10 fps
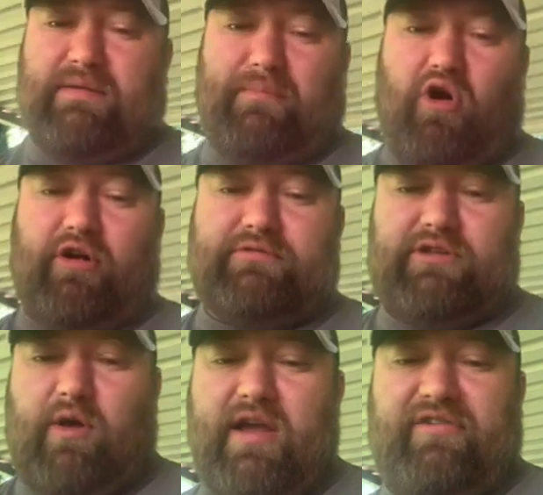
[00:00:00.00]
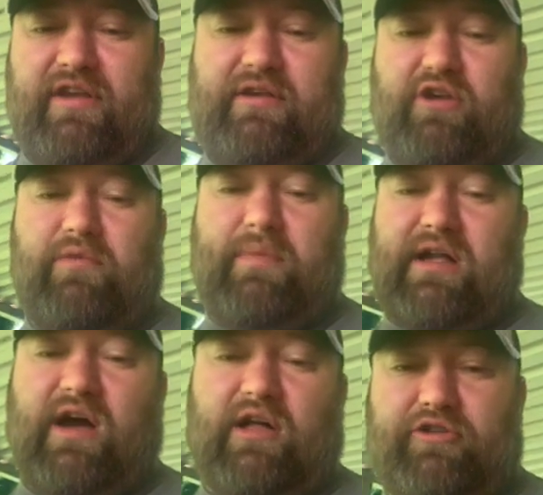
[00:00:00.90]
the bark. So I usually cook by
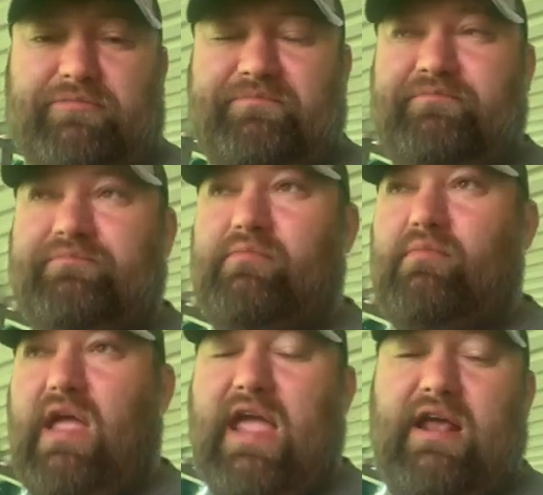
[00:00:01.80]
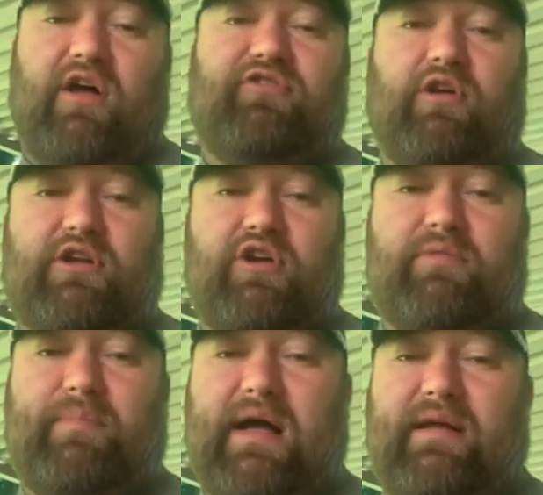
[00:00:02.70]
color, and also I
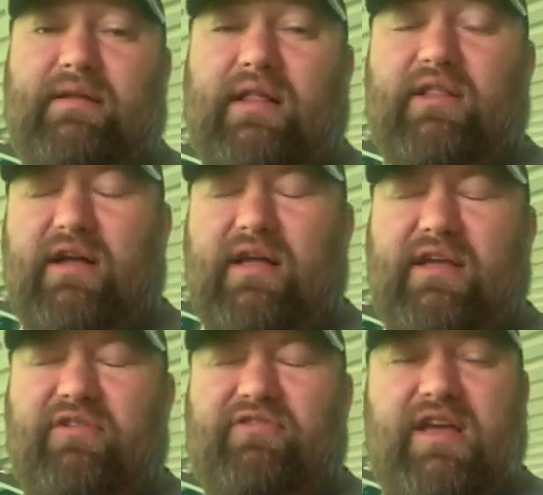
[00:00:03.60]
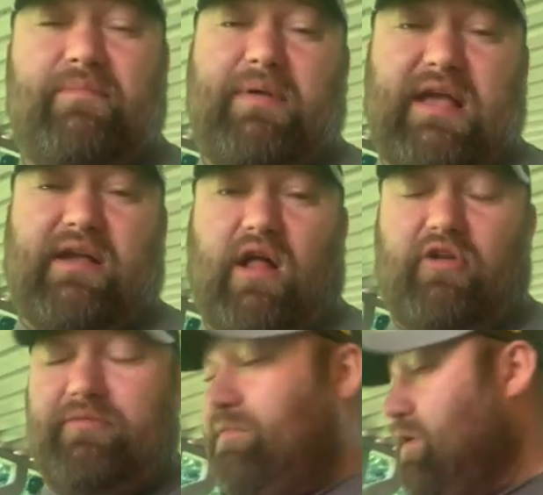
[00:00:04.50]
cook by, I use temp and
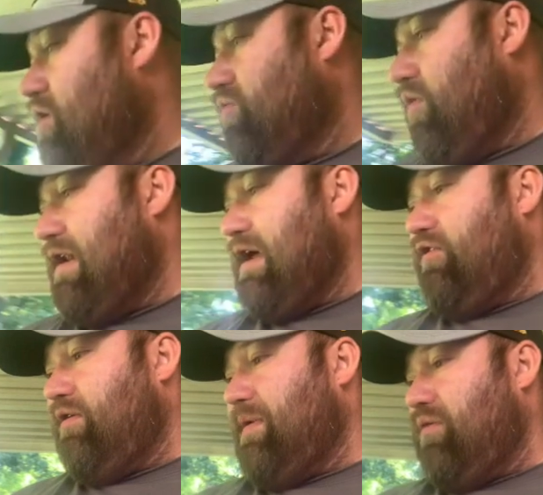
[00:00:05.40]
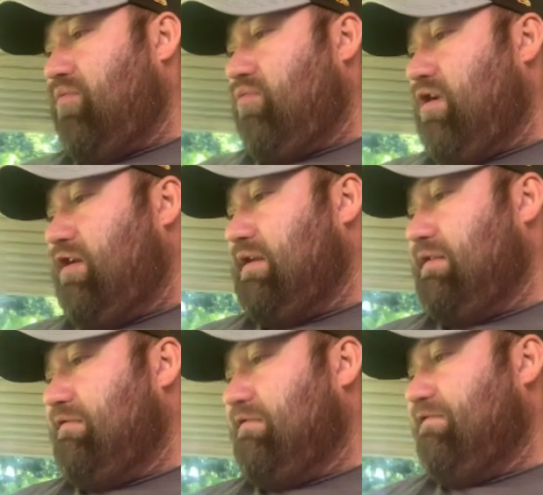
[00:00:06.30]
color. Right now they're at about
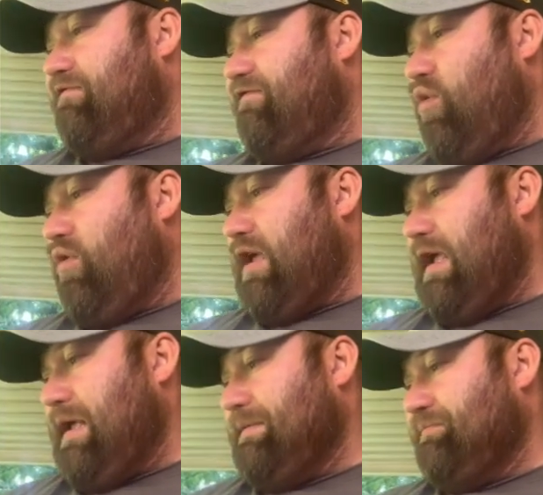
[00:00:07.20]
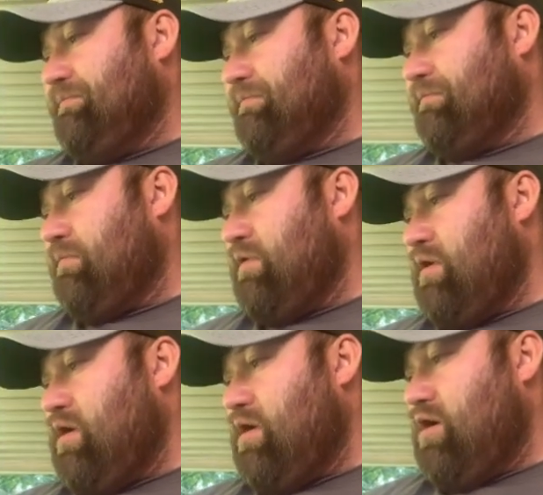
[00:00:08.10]
140,
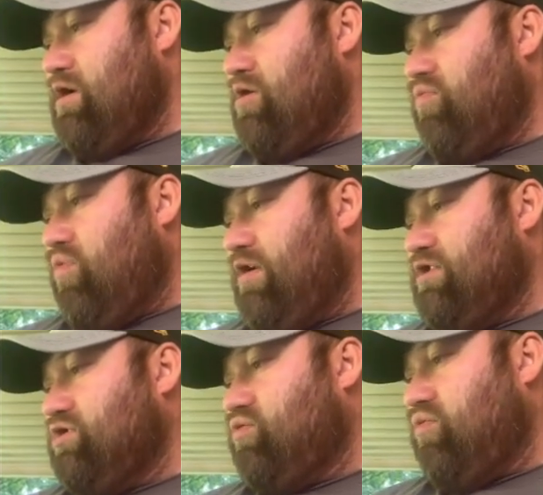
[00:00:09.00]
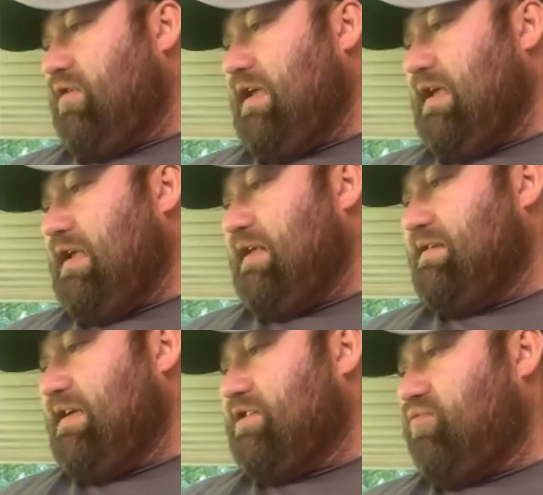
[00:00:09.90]

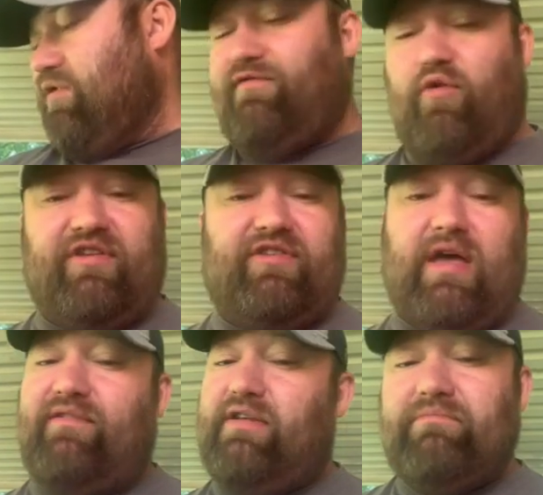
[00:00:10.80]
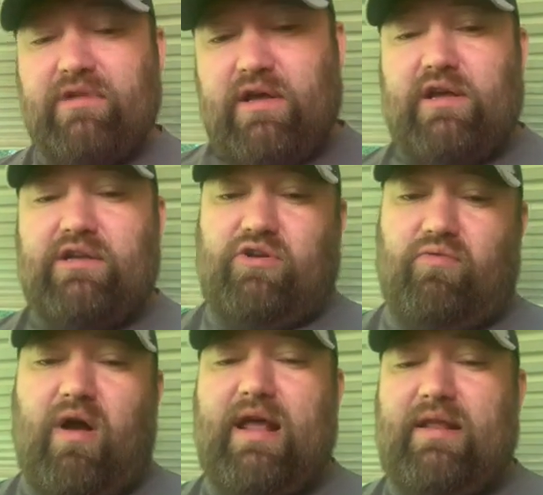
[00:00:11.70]
126, 147. So
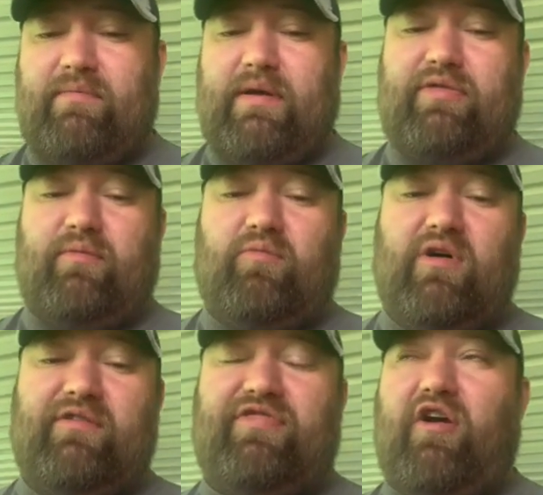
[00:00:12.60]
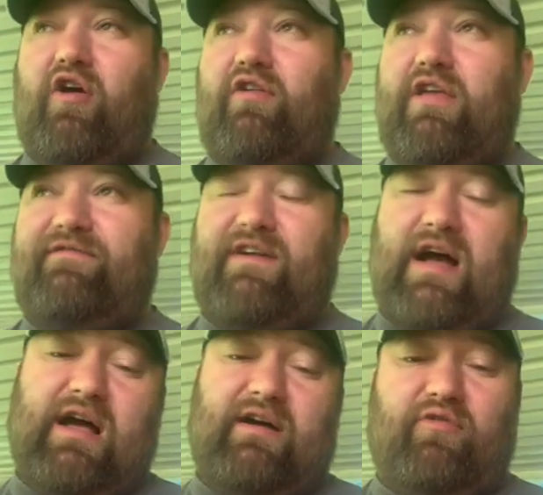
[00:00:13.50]
right in about the
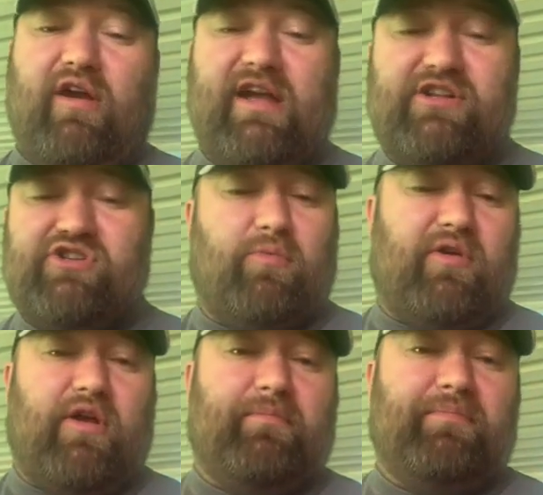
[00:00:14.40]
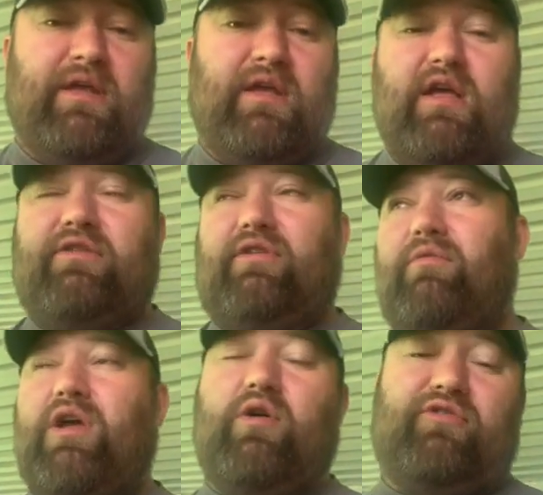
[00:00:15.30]
135 range, somewhere in there. So I'm
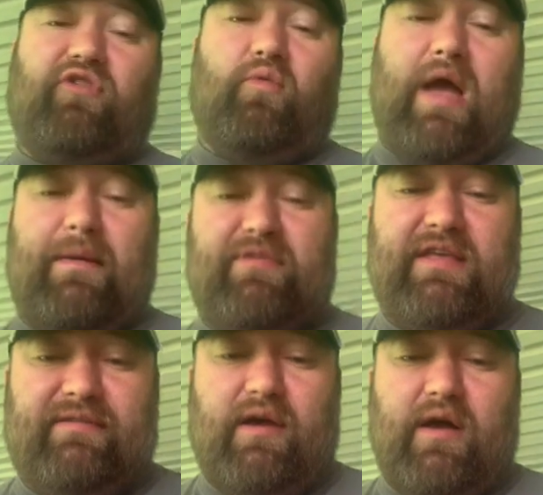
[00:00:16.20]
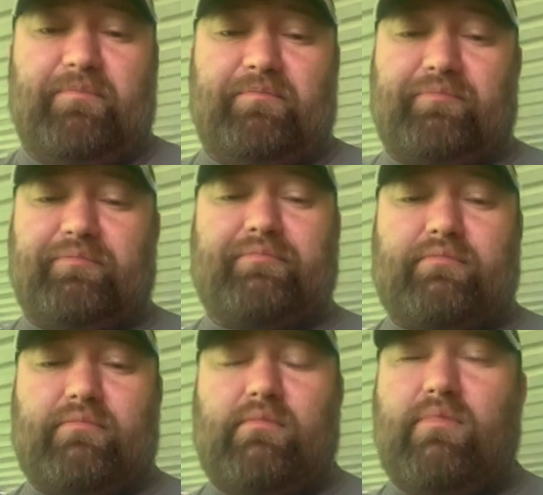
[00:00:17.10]
going to go ahead and start wrapping these up.
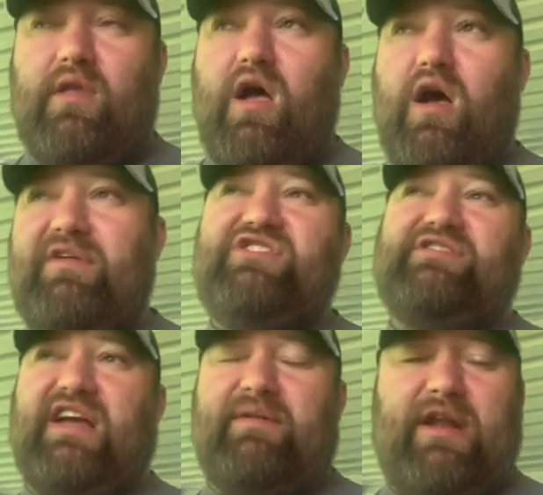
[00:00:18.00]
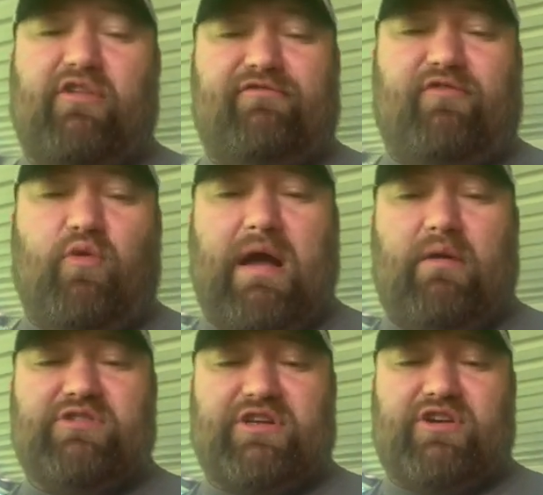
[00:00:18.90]
They should take about another 4
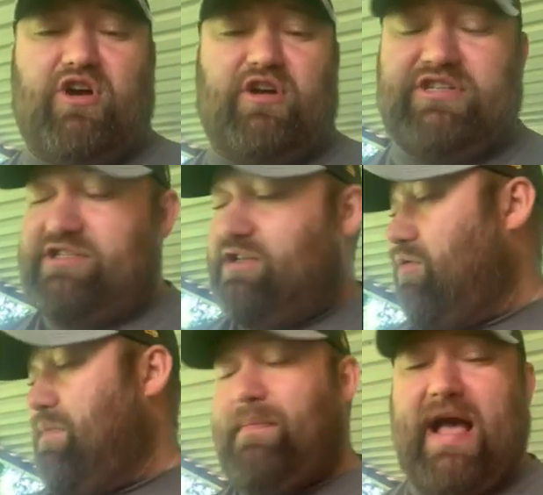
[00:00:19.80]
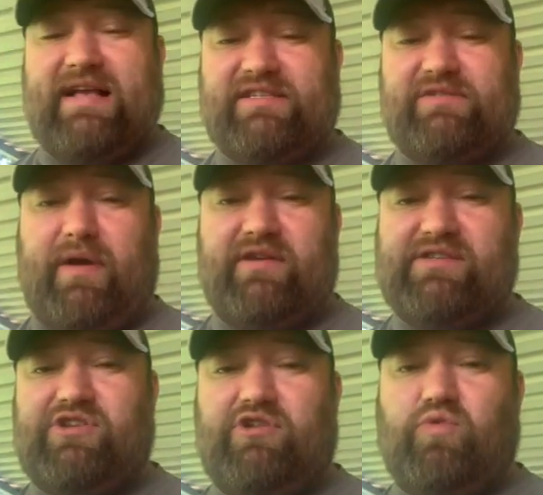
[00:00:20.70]
hours to cook, just knowing my past experience
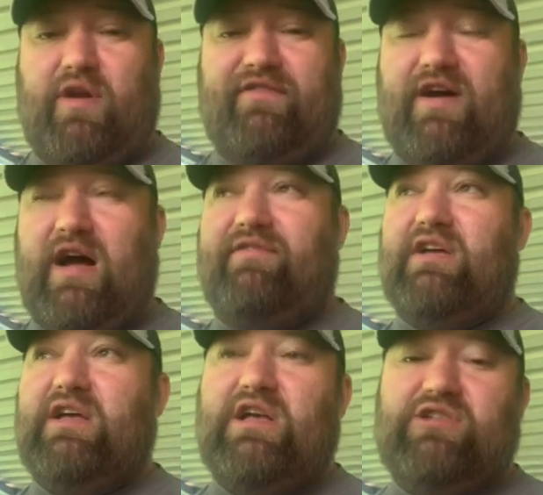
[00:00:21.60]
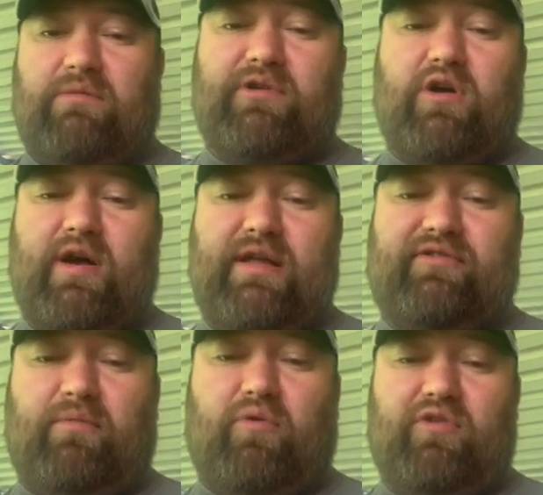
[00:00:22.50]
at 225. So I'm going to go ahead and
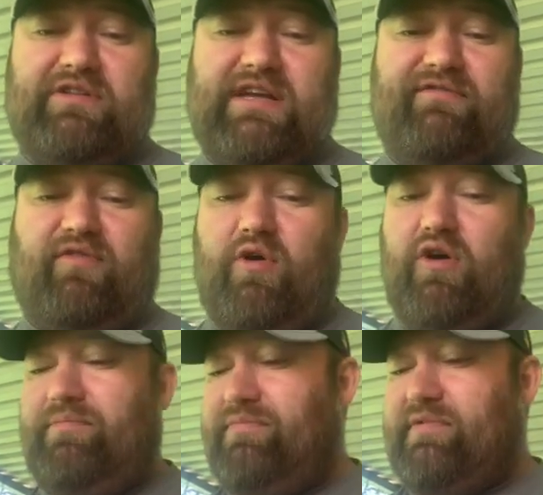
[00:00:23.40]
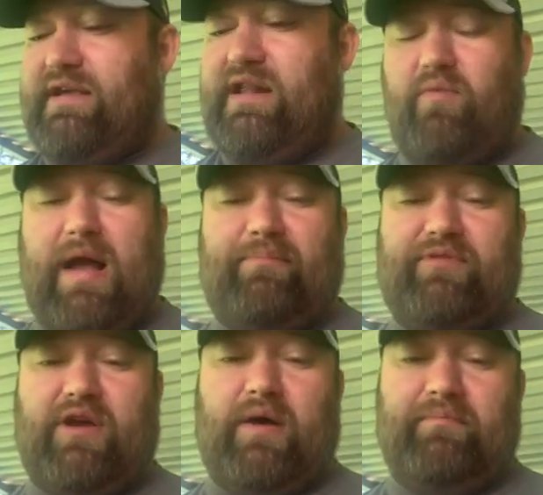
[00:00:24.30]
start pulling the tin foil, get it
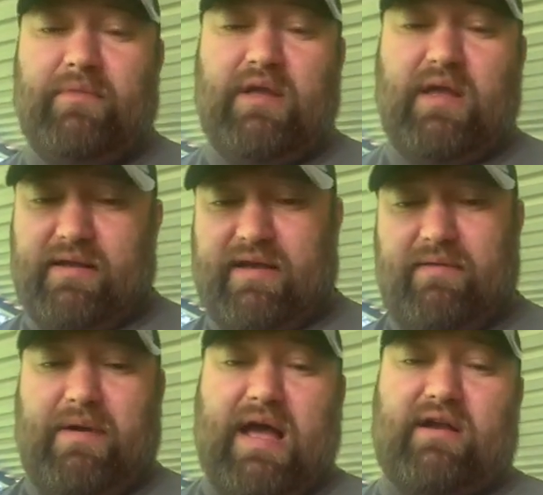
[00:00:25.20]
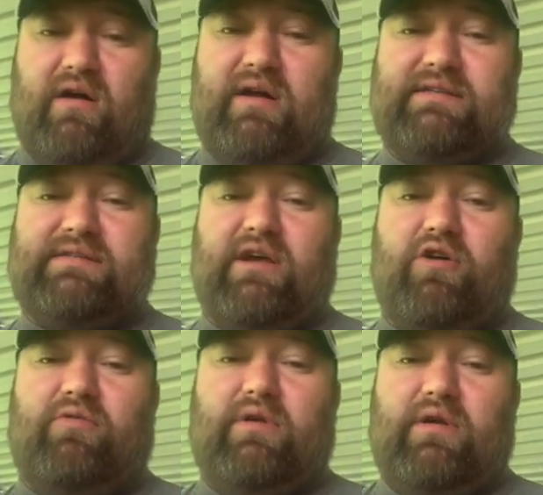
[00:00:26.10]
wrapped up, get them back on. So